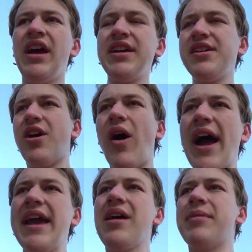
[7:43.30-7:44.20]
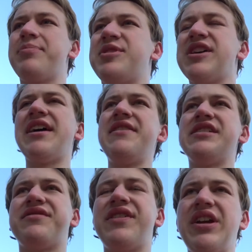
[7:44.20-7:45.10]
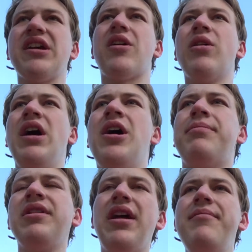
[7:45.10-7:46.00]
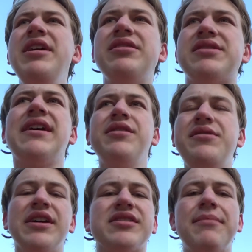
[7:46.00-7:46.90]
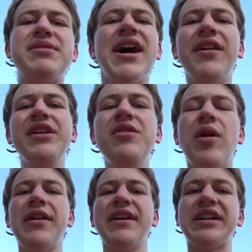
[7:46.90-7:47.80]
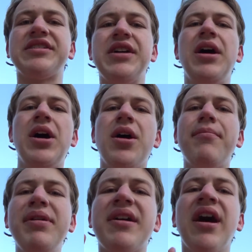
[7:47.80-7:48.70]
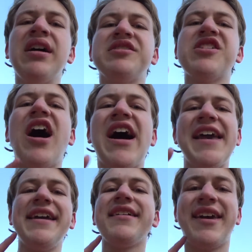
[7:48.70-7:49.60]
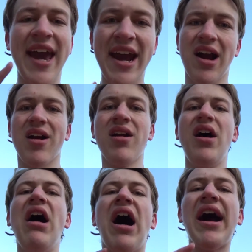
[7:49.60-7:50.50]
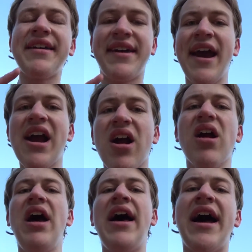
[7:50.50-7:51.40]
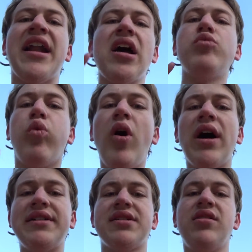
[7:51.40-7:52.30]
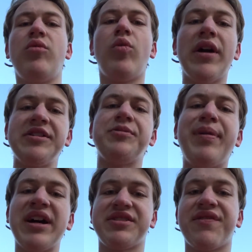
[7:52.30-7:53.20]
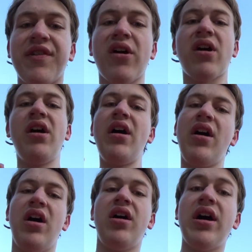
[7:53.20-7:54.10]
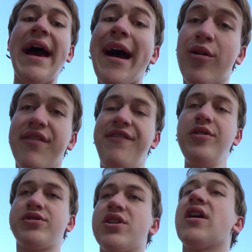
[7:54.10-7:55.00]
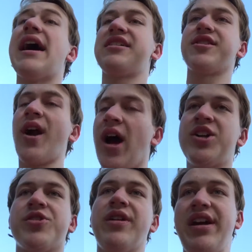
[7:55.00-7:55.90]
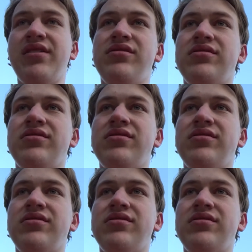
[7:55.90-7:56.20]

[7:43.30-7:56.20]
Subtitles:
You know, I am upset in this video, but let me tell you this. I'm telling you all this because I care. I care, and I want what is best for our future as a country.